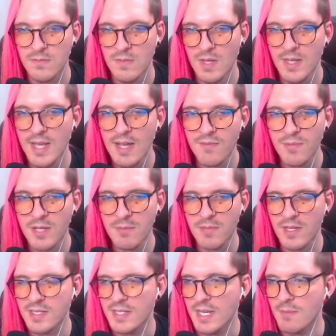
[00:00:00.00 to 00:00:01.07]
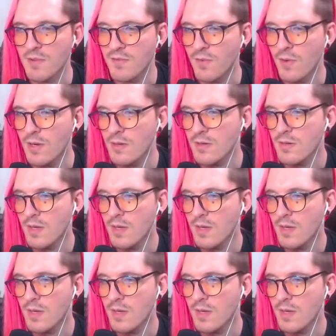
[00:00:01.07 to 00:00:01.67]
Yeah, I've played Bloodstained before.